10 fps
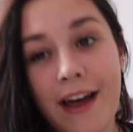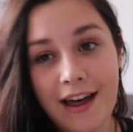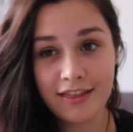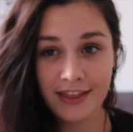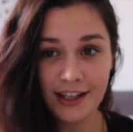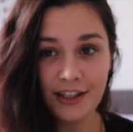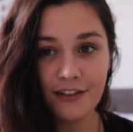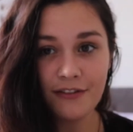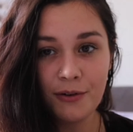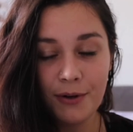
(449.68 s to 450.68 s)
that, thank you
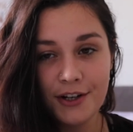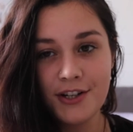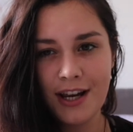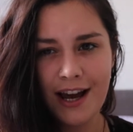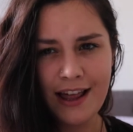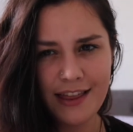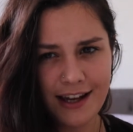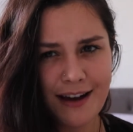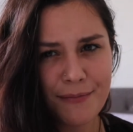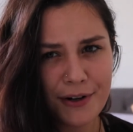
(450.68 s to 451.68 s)
for watching. I
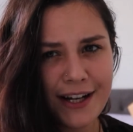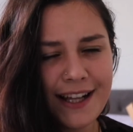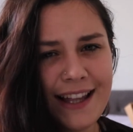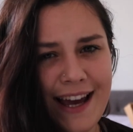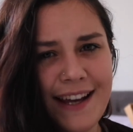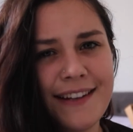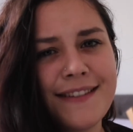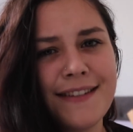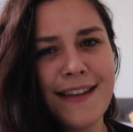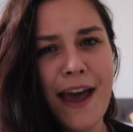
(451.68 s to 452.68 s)
think I'm pretty like
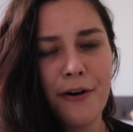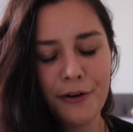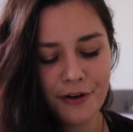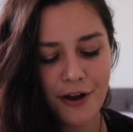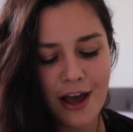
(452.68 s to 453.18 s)
set on